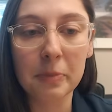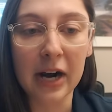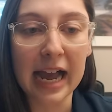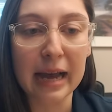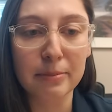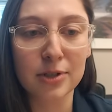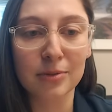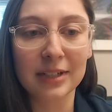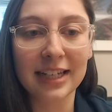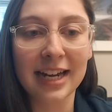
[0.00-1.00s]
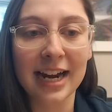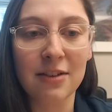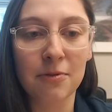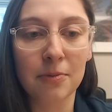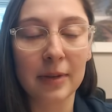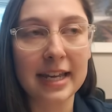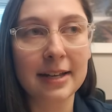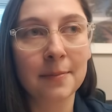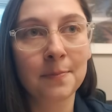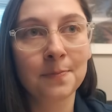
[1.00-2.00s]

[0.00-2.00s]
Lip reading: perhaps, or really kind of like